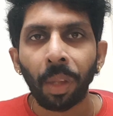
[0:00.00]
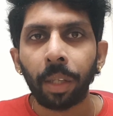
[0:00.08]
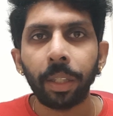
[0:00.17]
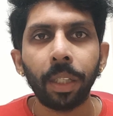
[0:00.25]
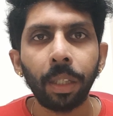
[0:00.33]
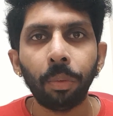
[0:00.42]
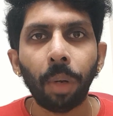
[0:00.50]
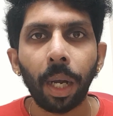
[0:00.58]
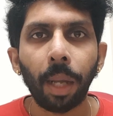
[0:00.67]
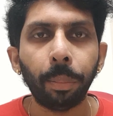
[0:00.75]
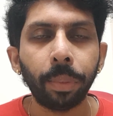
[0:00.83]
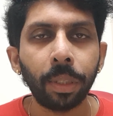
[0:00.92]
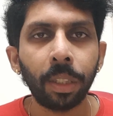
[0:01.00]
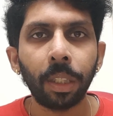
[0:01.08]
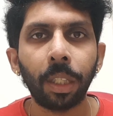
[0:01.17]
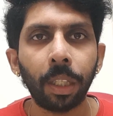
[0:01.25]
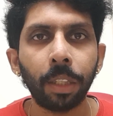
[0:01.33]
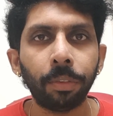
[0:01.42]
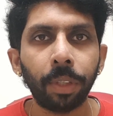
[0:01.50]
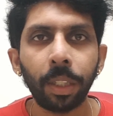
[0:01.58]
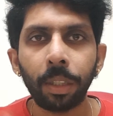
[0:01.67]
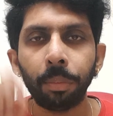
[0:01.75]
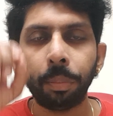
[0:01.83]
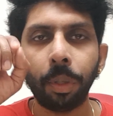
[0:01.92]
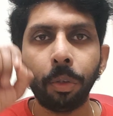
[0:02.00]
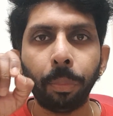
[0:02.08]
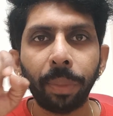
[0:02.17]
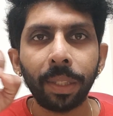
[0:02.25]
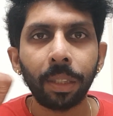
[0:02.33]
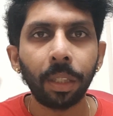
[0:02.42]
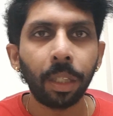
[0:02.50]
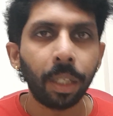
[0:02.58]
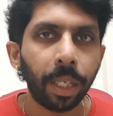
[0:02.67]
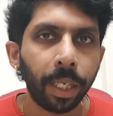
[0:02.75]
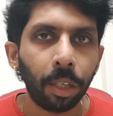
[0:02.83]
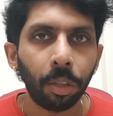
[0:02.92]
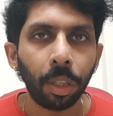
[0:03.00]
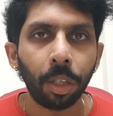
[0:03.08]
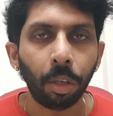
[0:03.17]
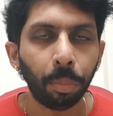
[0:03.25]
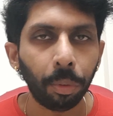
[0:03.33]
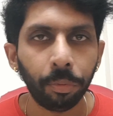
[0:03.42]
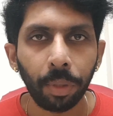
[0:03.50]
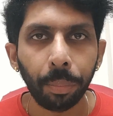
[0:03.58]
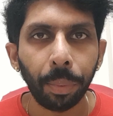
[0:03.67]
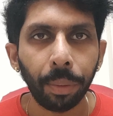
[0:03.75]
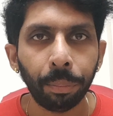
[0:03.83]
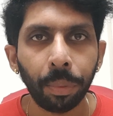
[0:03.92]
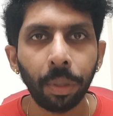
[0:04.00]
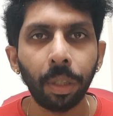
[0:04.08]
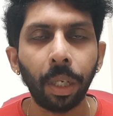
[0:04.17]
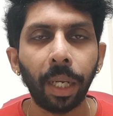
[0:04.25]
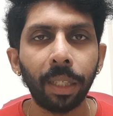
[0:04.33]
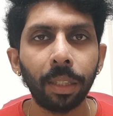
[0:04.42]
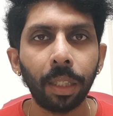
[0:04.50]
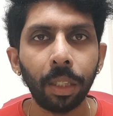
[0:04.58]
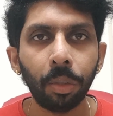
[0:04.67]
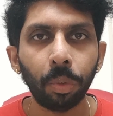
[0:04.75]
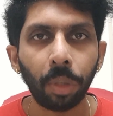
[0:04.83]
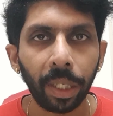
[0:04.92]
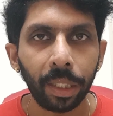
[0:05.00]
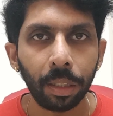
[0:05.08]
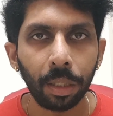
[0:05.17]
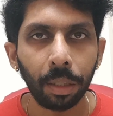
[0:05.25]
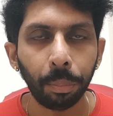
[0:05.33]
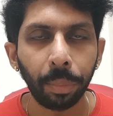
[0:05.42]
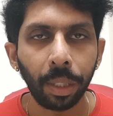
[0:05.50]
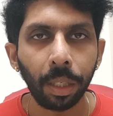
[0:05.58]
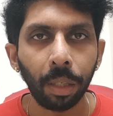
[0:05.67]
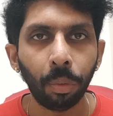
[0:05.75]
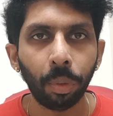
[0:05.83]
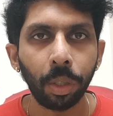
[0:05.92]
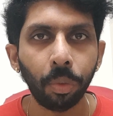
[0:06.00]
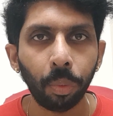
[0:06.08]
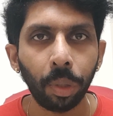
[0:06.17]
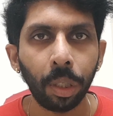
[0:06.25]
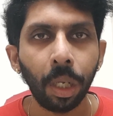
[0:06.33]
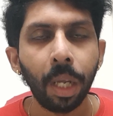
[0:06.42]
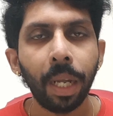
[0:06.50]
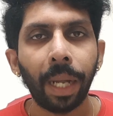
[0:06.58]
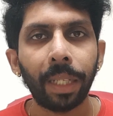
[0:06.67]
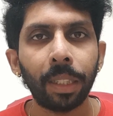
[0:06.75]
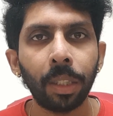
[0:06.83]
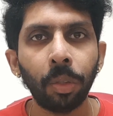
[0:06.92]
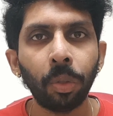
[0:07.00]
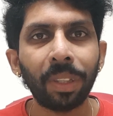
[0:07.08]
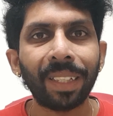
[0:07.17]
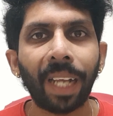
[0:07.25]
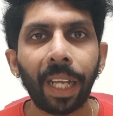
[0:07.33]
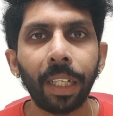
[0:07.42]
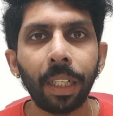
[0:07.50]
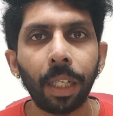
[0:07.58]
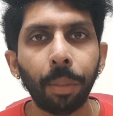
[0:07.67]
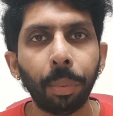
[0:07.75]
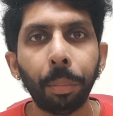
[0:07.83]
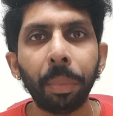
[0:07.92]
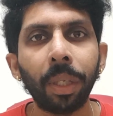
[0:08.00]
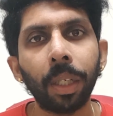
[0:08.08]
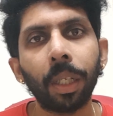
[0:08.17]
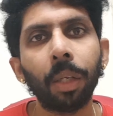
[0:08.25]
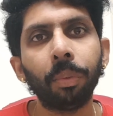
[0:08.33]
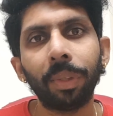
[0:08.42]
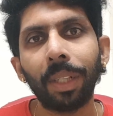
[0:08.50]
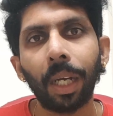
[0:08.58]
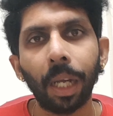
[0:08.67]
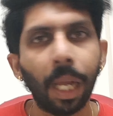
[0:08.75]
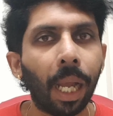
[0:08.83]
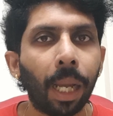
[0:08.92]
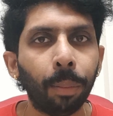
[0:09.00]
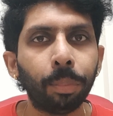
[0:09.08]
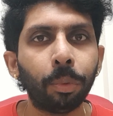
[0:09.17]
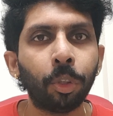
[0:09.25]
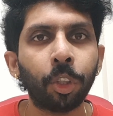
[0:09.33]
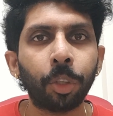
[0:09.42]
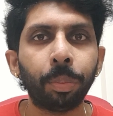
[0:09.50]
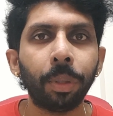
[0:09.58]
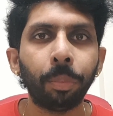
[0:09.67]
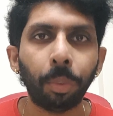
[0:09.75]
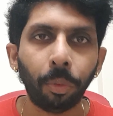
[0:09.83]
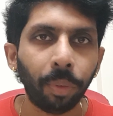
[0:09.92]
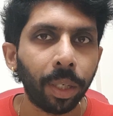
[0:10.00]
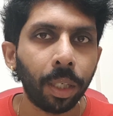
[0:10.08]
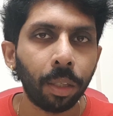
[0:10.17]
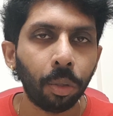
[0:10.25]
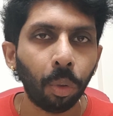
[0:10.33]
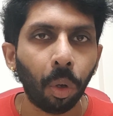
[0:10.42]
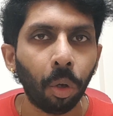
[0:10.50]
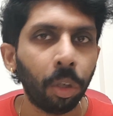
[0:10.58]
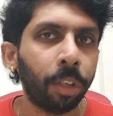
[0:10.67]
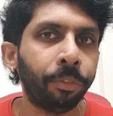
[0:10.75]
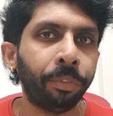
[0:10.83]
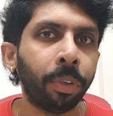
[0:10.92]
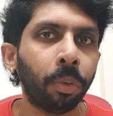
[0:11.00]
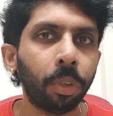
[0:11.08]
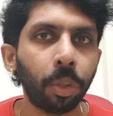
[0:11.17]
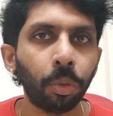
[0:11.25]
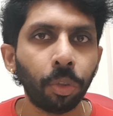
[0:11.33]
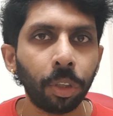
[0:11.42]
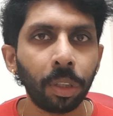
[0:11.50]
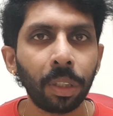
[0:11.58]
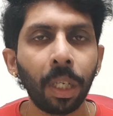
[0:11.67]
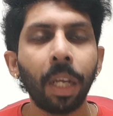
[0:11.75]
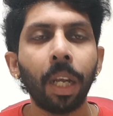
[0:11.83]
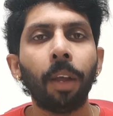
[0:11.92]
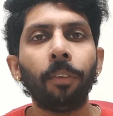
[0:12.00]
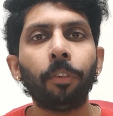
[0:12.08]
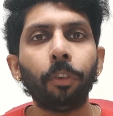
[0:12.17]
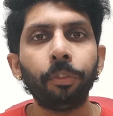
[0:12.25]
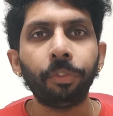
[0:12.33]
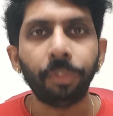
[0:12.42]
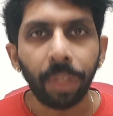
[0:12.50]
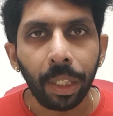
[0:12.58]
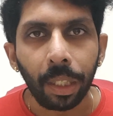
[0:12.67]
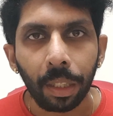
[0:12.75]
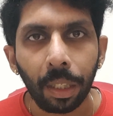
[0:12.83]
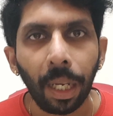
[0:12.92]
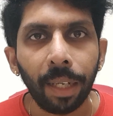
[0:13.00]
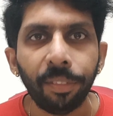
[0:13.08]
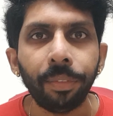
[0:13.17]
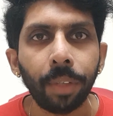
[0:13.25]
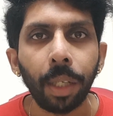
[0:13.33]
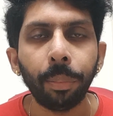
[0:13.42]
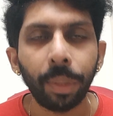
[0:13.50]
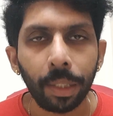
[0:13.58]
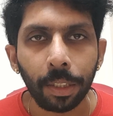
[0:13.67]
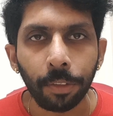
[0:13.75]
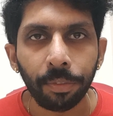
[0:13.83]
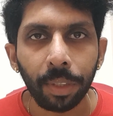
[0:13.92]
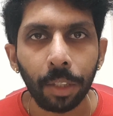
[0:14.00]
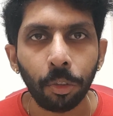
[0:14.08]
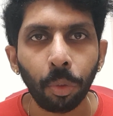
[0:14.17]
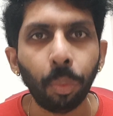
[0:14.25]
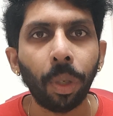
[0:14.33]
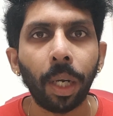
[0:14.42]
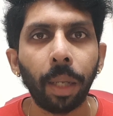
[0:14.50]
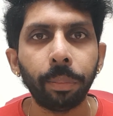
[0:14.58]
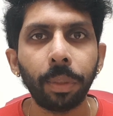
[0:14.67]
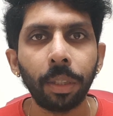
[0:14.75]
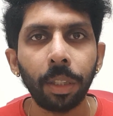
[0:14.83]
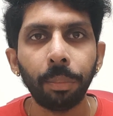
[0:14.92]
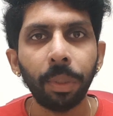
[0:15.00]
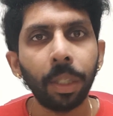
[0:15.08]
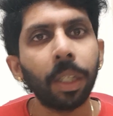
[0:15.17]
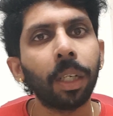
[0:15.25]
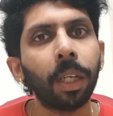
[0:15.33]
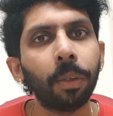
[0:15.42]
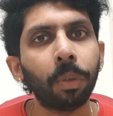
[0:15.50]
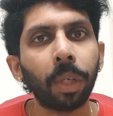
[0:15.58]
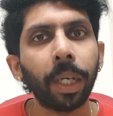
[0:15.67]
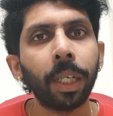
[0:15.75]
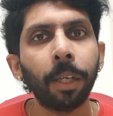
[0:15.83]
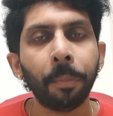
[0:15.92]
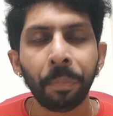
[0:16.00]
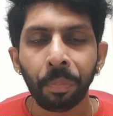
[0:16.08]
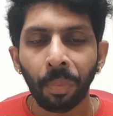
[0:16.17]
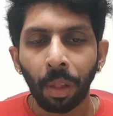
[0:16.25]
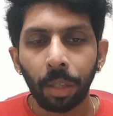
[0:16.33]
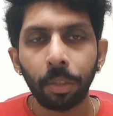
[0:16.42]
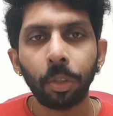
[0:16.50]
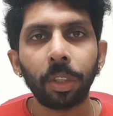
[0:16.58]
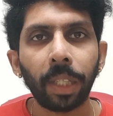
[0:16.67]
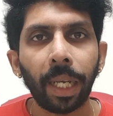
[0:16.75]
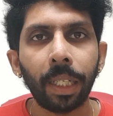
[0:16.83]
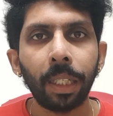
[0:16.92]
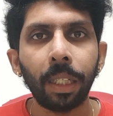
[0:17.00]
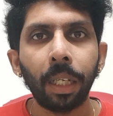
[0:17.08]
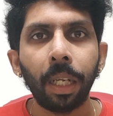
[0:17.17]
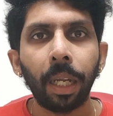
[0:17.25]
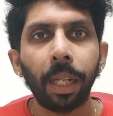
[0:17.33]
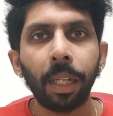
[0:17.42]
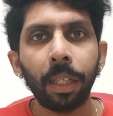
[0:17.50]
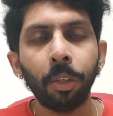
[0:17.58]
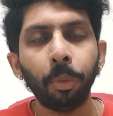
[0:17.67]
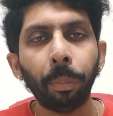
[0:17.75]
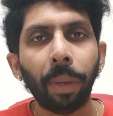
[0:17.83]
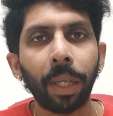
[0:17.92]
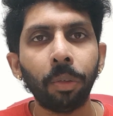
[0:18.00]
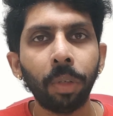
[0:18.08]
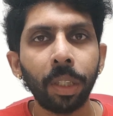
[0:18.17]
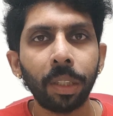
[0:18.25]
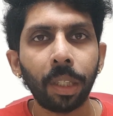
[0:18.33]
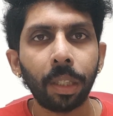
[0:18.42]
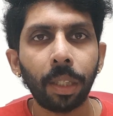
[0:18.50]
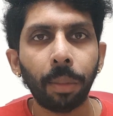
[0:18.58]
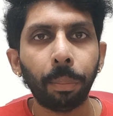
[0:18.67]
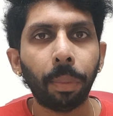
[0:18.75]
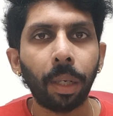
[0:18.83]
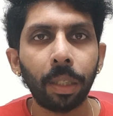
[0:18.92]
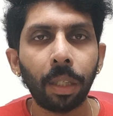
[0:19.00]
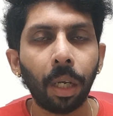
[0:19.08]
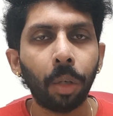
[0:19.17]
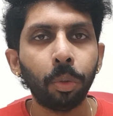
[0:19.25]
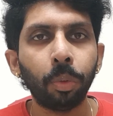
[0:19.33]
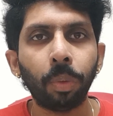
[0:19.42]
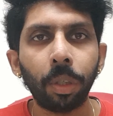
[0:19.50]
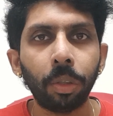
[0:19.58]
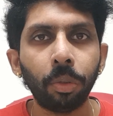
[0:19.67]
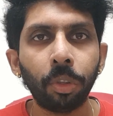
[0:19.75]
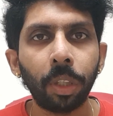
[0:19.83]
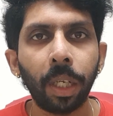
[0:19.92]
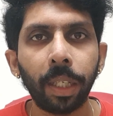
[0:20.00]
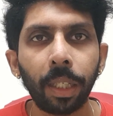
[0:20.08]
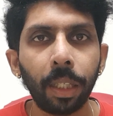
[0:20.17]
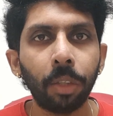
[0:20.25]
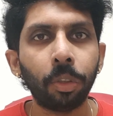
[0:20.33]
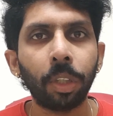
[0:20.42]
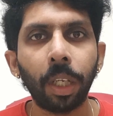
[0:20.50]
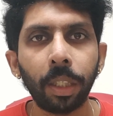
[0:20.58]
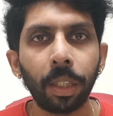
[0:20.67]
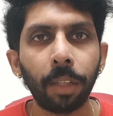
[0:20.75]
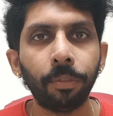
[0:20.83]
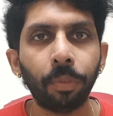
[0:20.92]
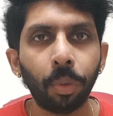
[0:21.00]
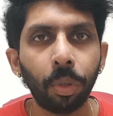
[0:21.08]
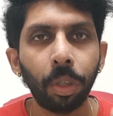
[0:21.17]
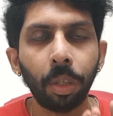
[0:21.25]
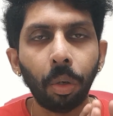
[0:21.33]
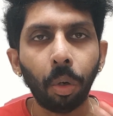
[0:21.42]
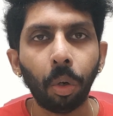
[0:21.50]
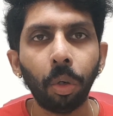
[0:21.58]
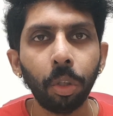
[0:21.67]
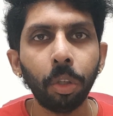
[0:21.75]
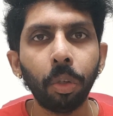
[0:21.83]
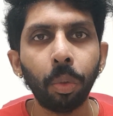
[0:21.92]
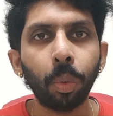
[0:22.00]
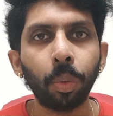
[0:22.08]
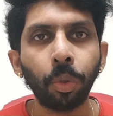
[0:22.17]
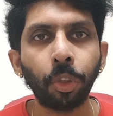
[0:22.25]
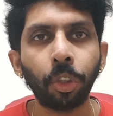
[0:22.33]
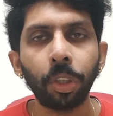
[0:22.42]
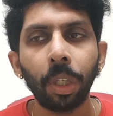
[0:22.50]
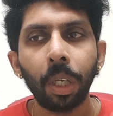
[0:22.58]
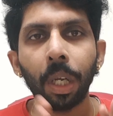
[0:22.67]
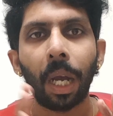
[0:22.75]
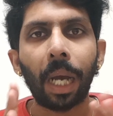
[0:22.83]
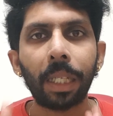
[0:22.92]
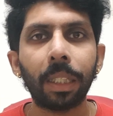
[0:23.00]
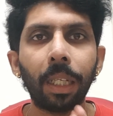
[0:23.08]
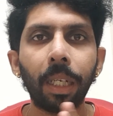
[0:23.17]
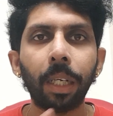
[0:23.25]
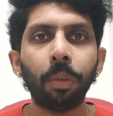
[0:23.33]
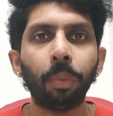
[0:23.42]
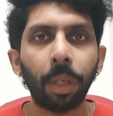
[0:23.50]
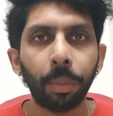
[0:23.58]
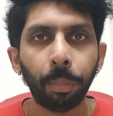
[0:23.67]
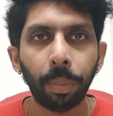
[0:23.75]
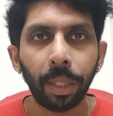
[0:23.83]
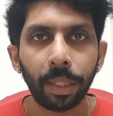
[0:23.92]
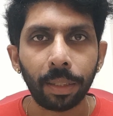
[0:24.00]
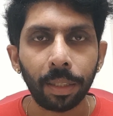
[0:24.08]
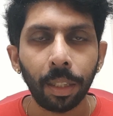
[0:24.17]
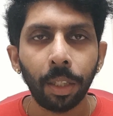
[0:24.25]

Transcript: Here what happens, here it is very simple. You mention the date on the top of the paper and then you write the material what you want, and then you scan it up immediately with the app which has been provided to all Infinote users for free. Lifetime it is free. So what happens, immediately you write, you scan it, and then you manually set the path how you want to select, and you select that folder. All your notes are there at one place.